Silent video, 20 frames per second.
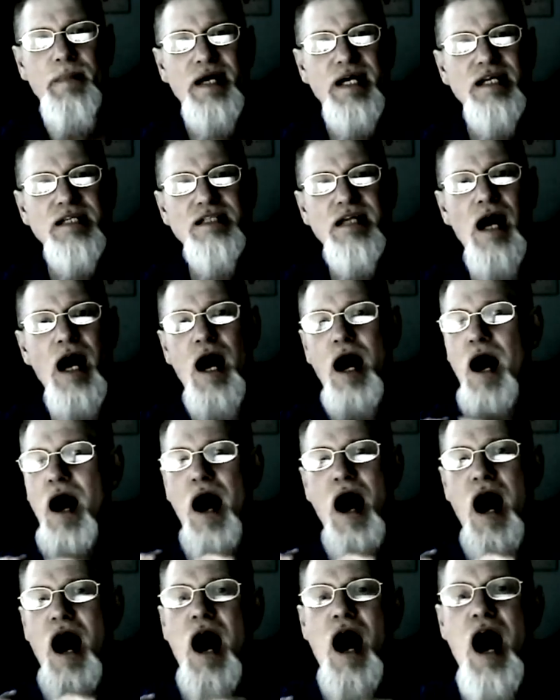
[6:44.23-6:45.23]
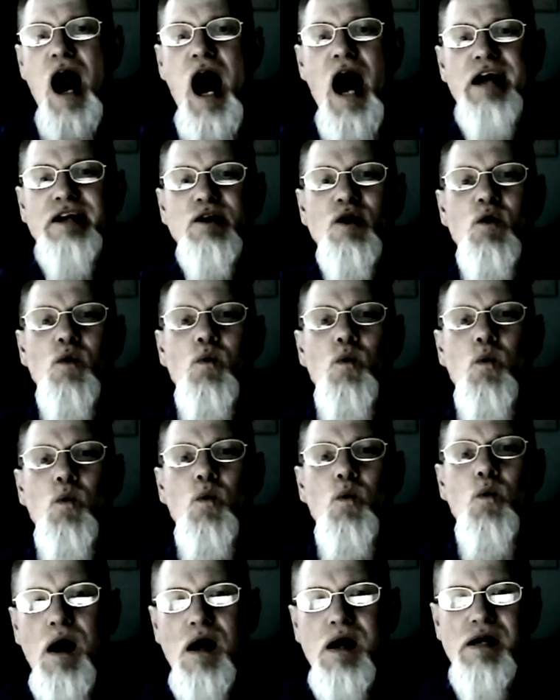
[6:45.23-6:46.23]
Because I, I don't
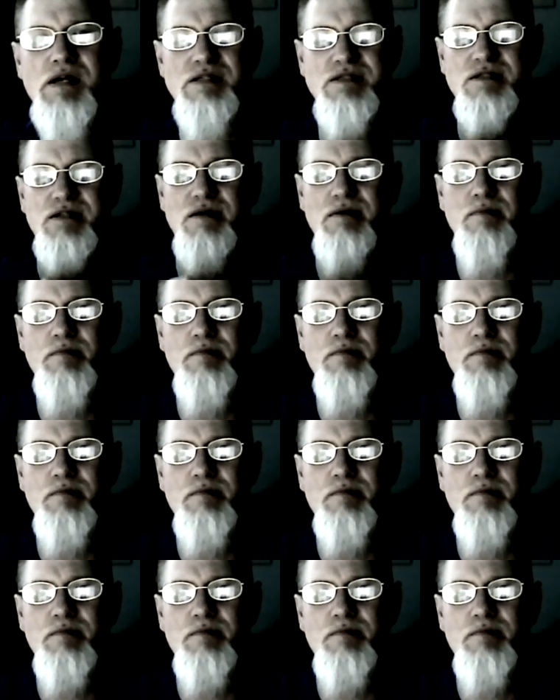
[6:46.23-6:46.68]
want